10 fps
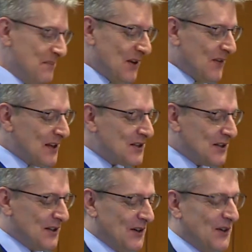
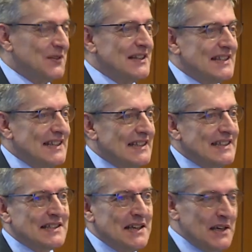Prevention of
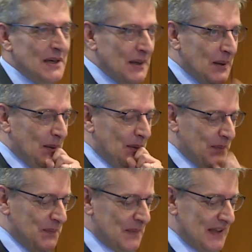diseases
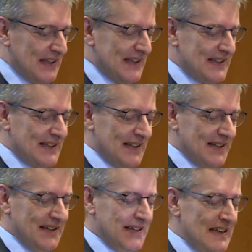is
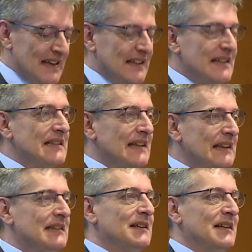the
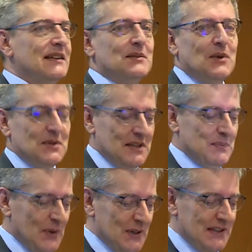central and the most
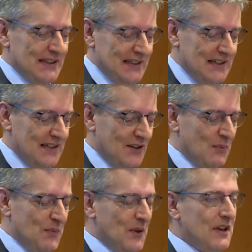important
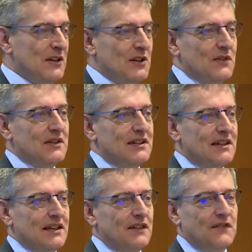component of an
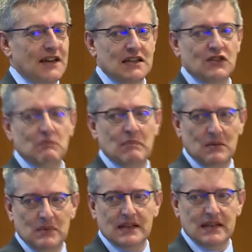effective
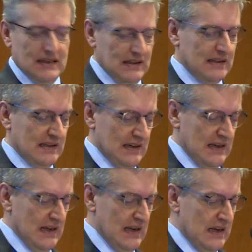public health
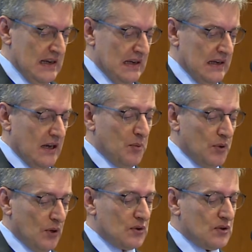
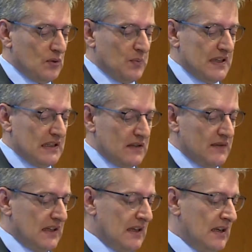approach to
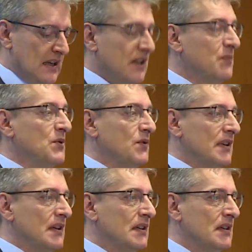preserving and
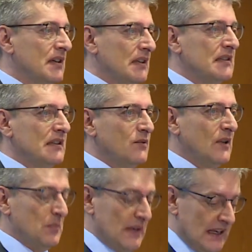improving health and
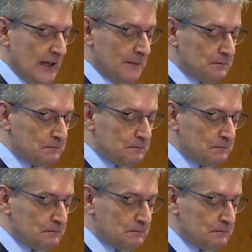well-being.